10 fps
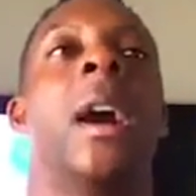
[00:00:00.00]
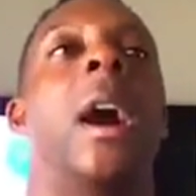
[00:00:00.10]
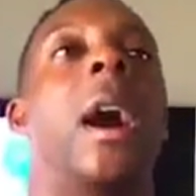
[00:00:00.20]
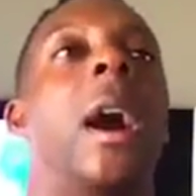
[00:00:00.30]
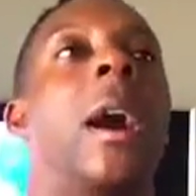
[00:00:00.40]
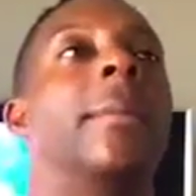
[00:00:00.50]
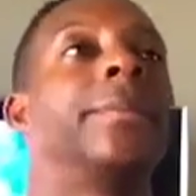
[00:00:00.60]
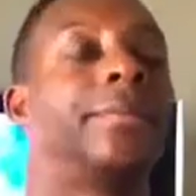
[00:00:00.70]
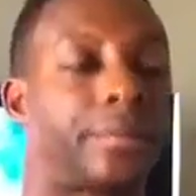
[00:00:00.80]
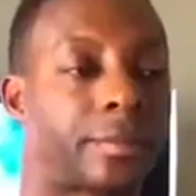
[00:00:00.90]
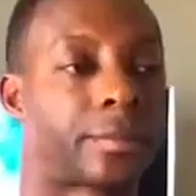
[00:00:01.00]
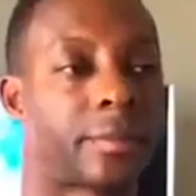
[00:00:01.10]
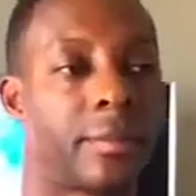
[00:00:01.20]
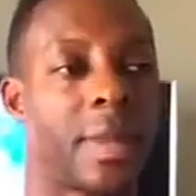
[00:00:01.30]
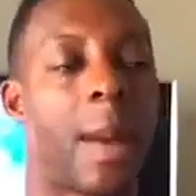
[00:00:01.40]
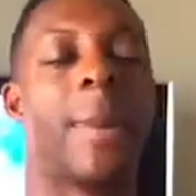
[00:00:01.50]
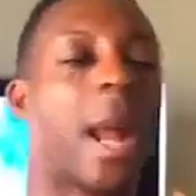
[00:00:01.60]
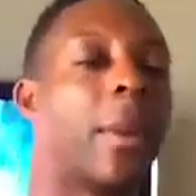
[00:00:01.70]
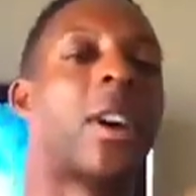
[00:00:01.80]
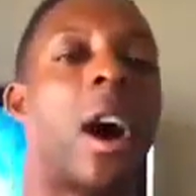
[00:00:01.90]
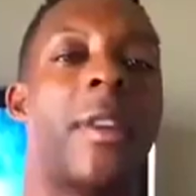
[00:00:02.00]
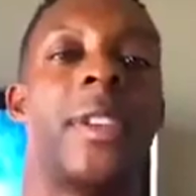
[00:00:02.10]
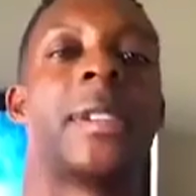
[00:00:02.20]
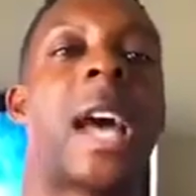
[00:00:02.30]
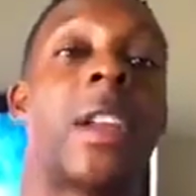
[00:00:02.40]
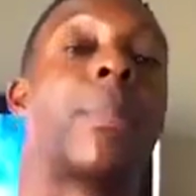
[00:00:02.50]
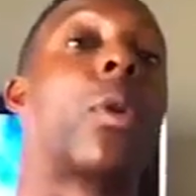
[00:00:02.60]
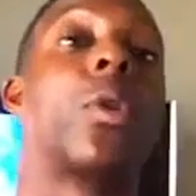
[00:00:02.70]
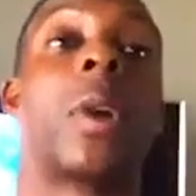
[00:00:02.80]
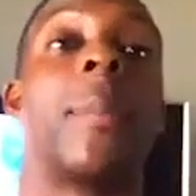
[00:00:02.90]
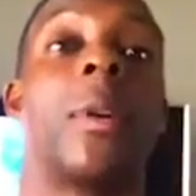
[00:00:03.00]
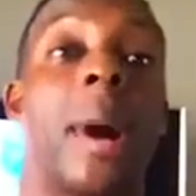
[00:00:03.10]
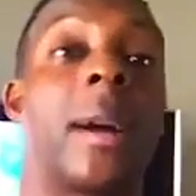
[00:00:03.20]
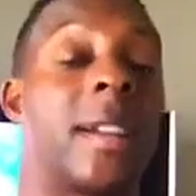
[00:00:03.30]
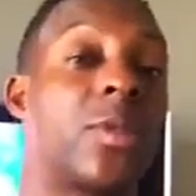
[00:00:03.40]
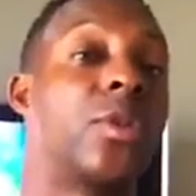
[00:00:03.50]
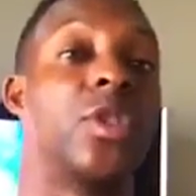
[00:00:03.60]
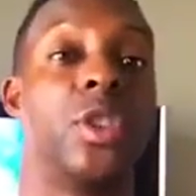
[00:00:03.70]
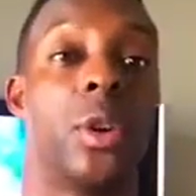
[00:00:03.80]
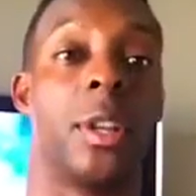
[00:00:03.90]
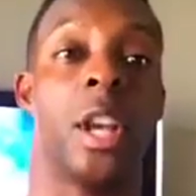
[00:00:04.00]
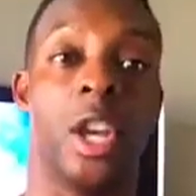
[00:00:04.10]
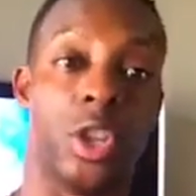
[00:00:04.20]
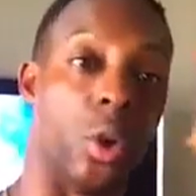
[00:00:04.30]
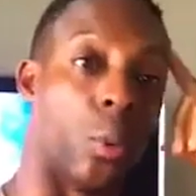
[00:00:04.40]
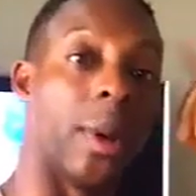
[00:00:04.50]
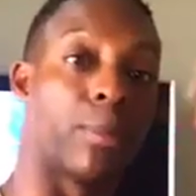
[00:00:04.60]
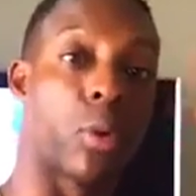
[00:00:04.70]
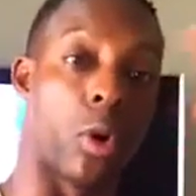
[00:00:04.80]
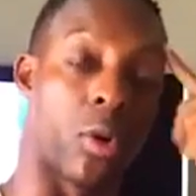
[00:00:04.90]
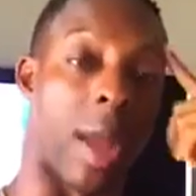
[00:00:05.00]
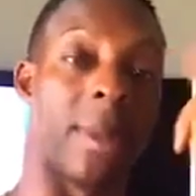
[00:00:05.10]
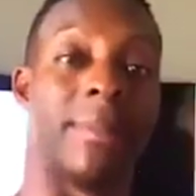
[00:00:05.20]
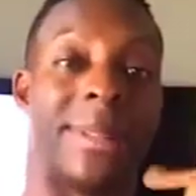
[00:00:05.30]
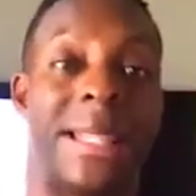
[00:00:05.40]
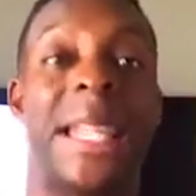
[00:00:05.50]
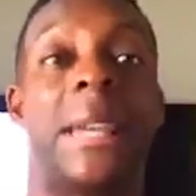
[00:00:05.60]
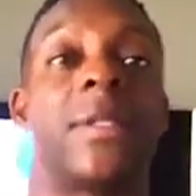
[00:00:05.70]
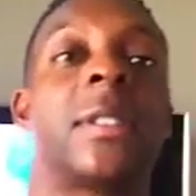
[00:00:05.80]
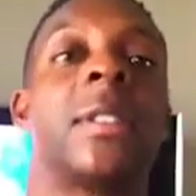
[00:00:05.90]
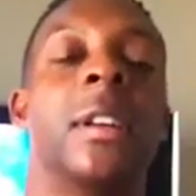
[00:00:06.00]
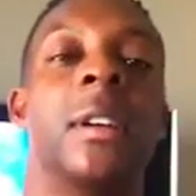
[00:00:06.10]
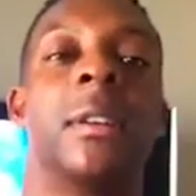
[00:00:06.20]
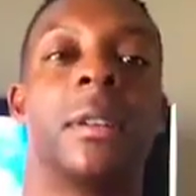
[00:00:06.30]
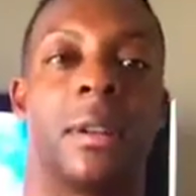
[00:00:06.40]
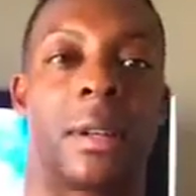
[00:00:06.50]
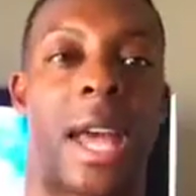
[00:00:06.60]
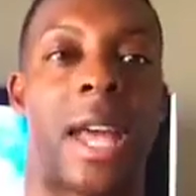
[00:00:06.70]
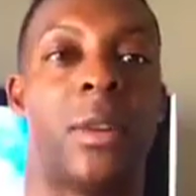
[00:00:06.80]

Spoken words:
But I'm going to call this how to program your mind, because that's what you're doing. You're reprogramming beliefs, okay?